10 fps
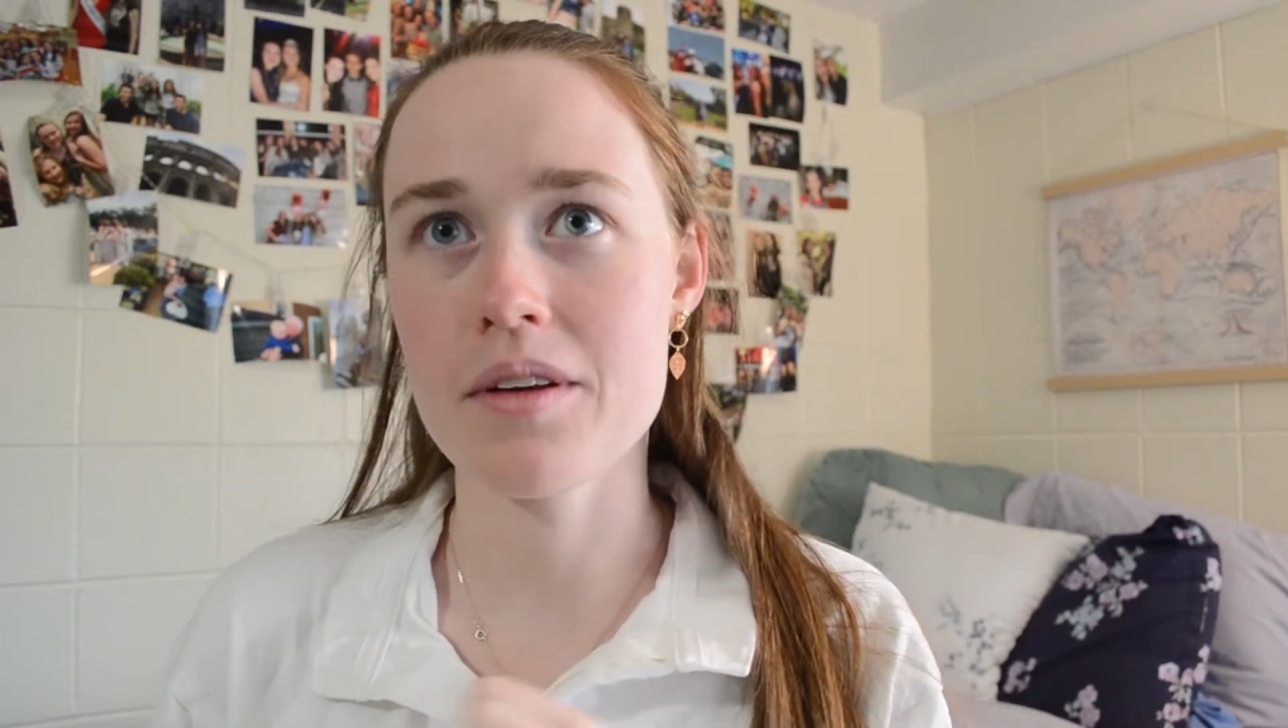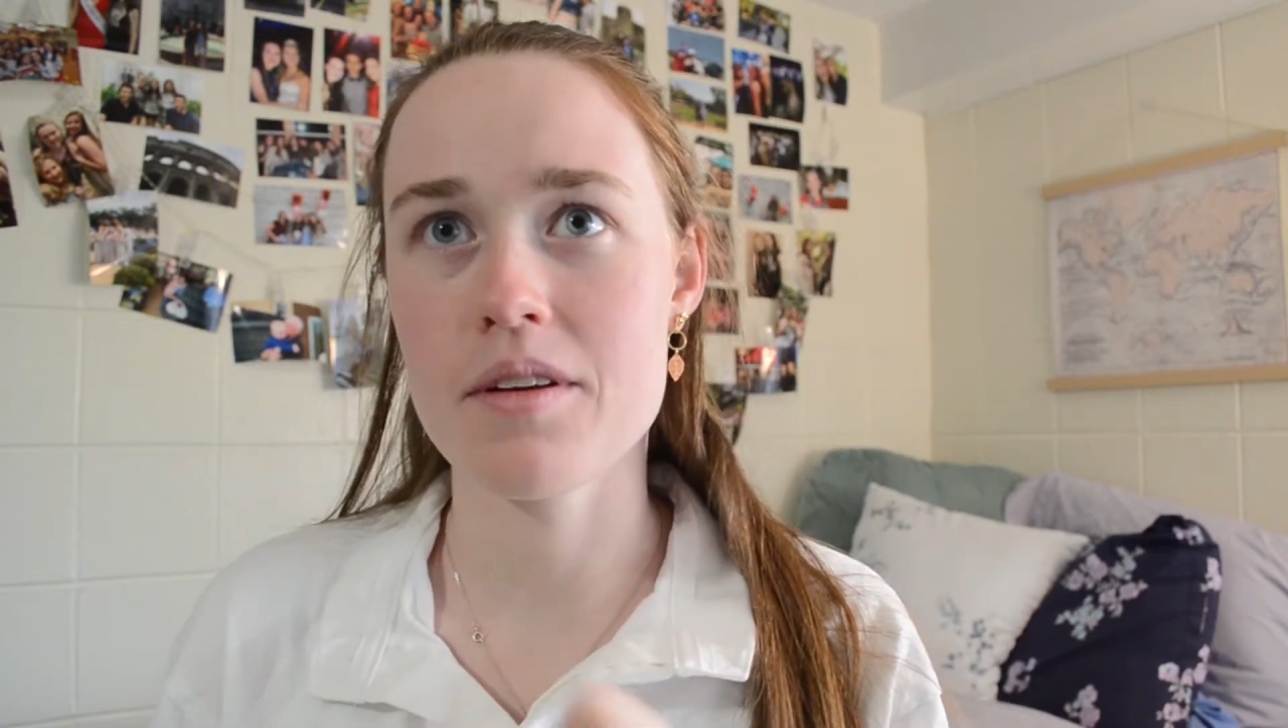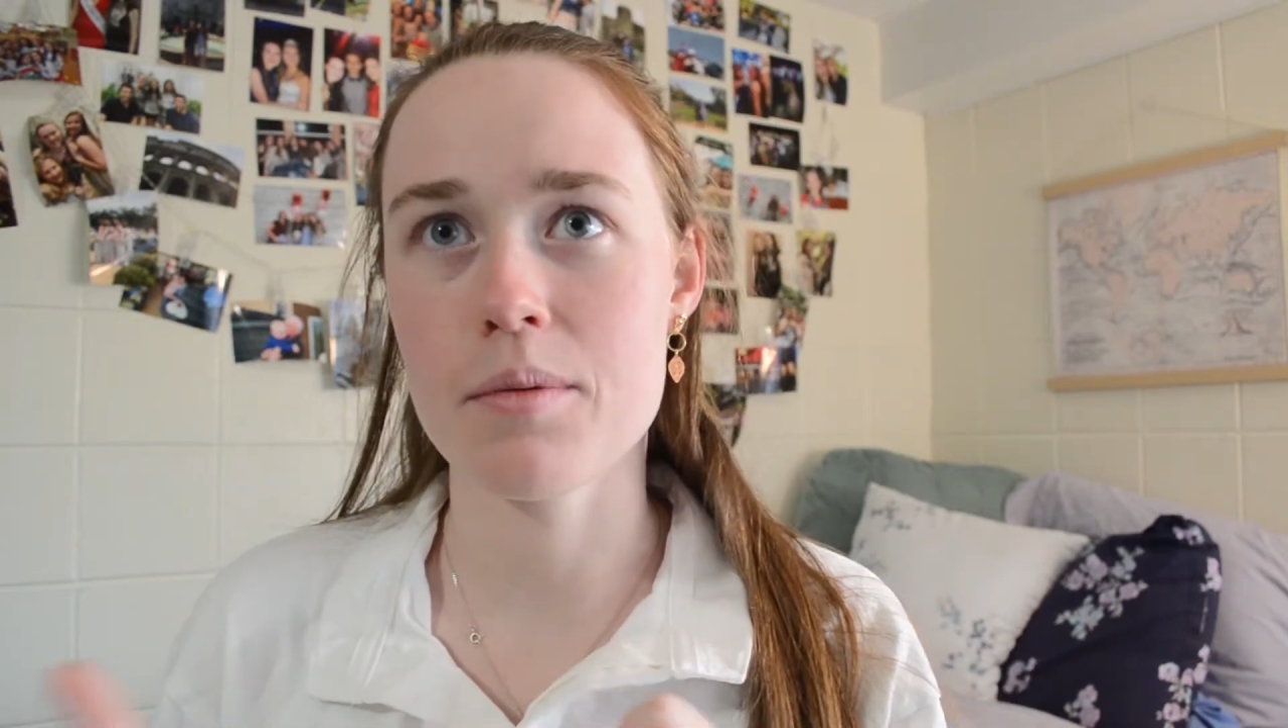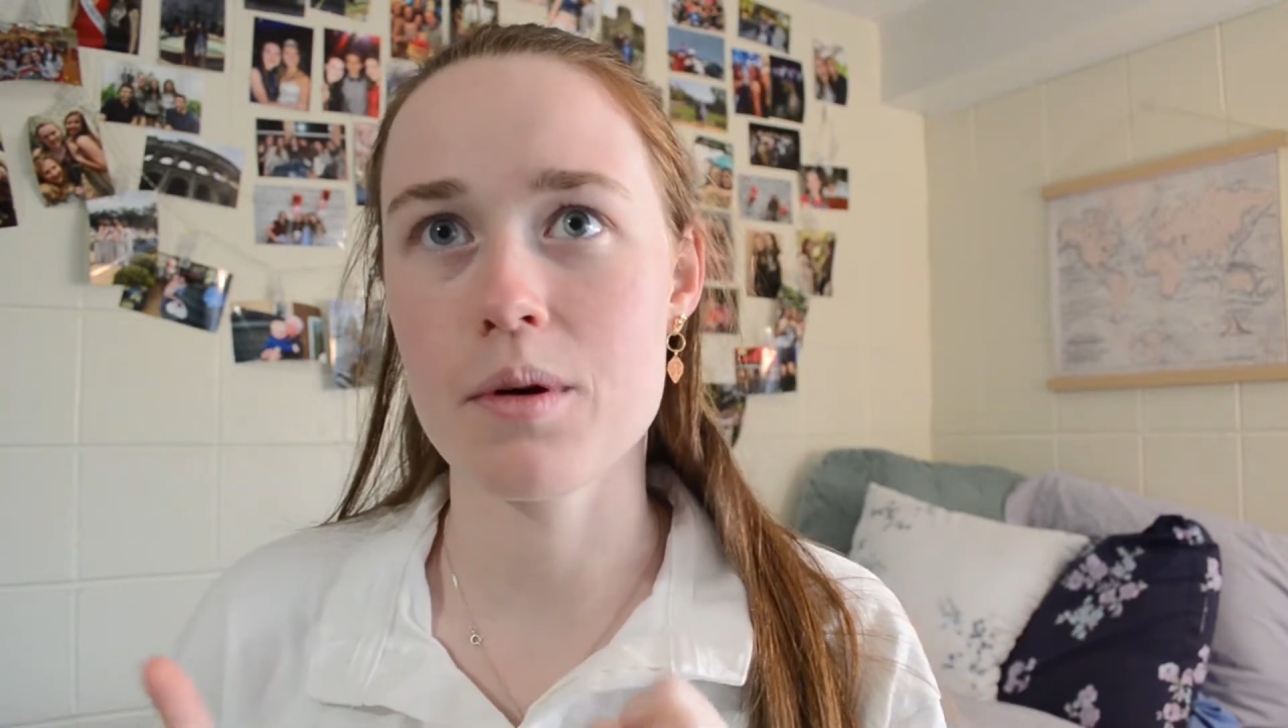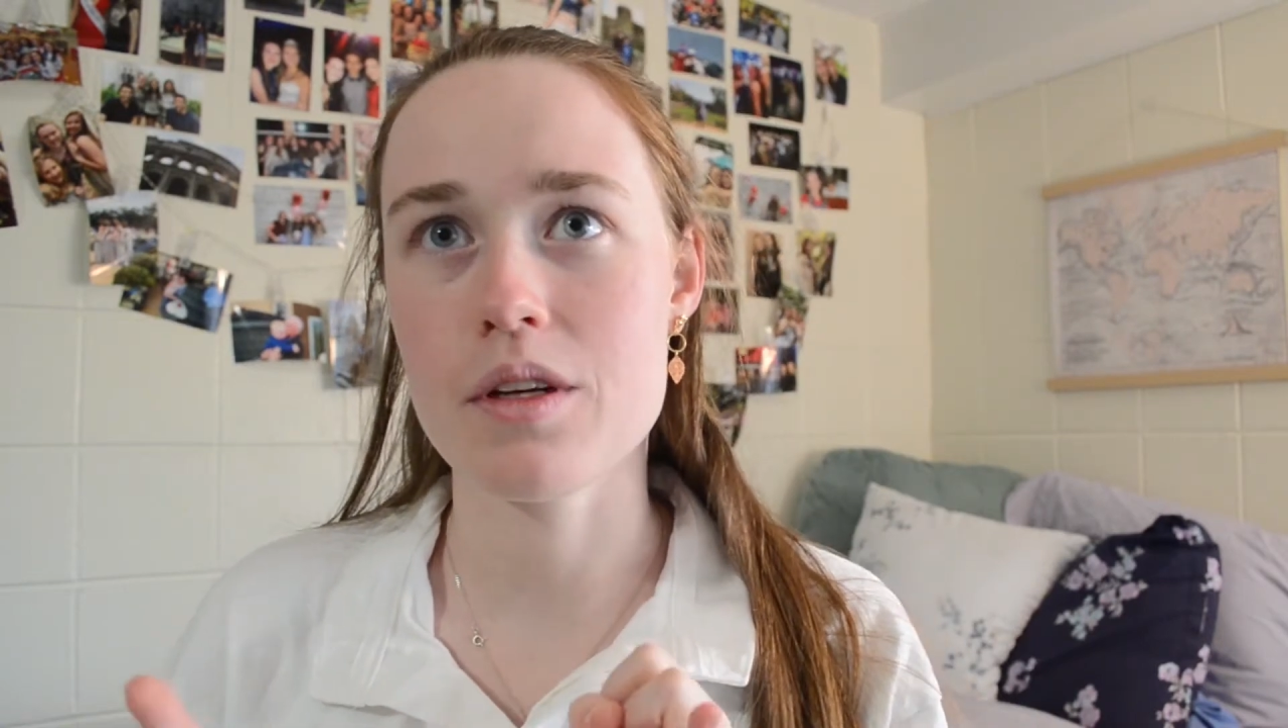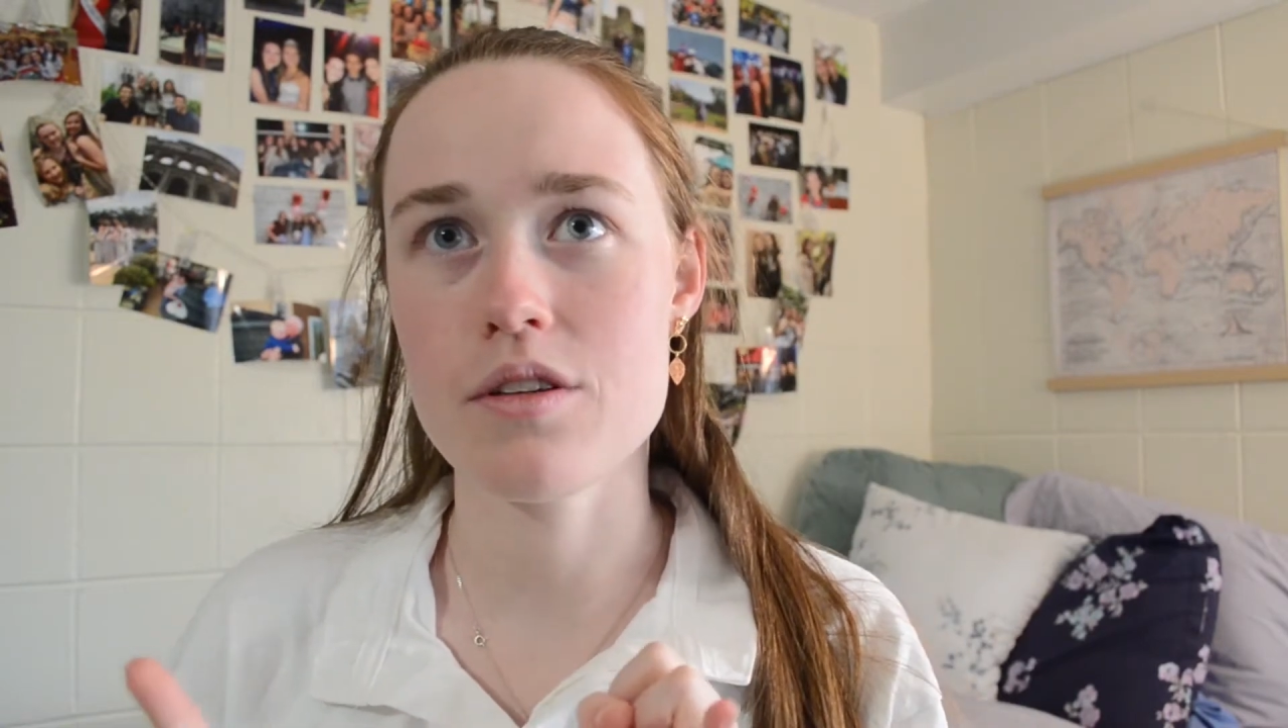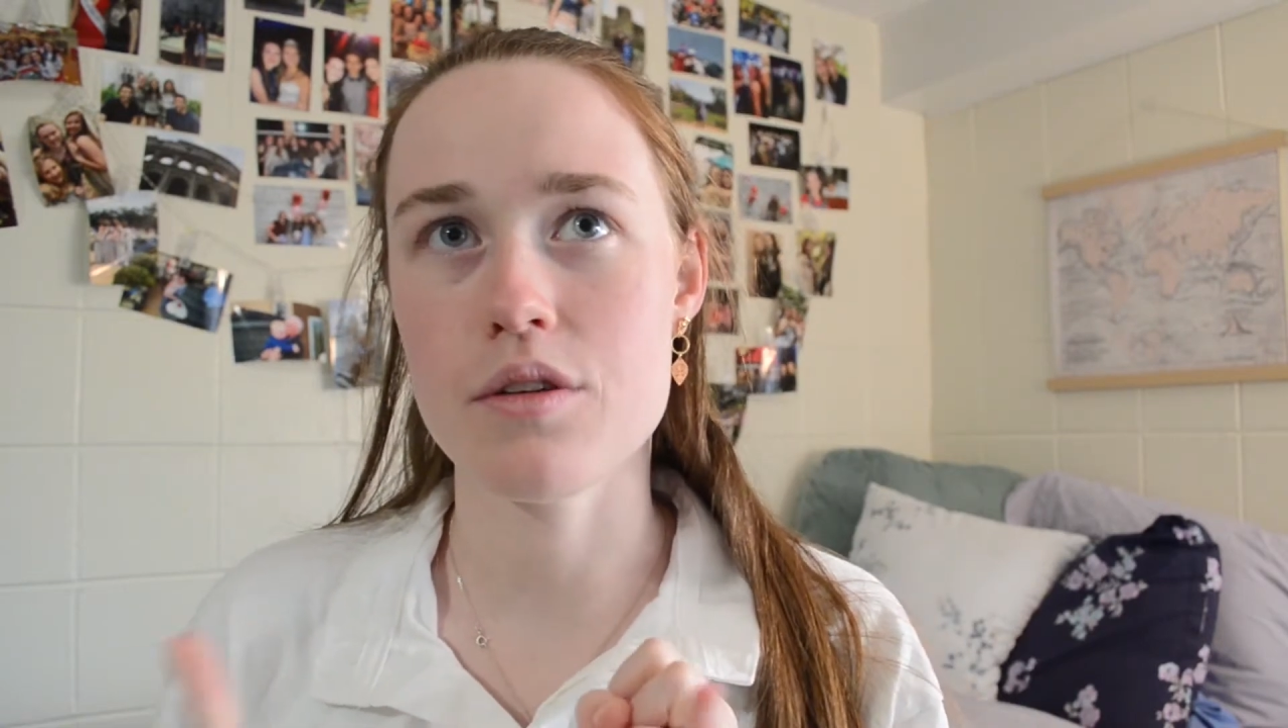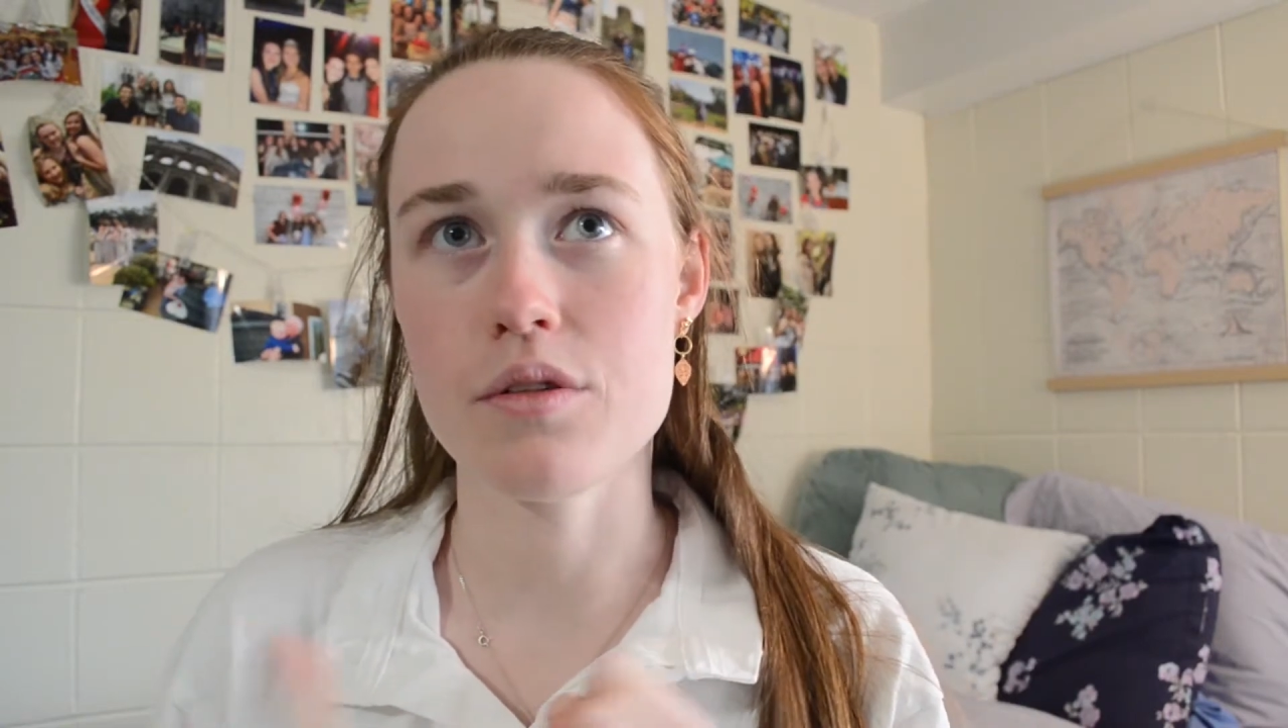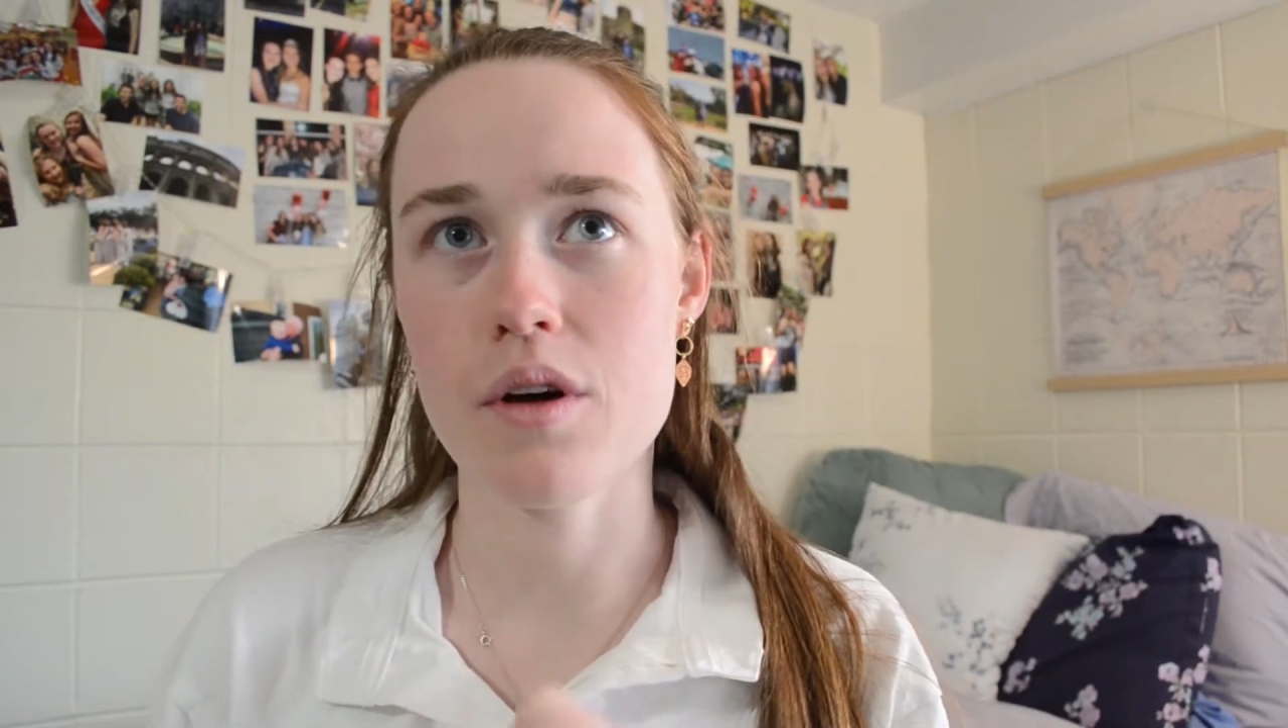so I'm going to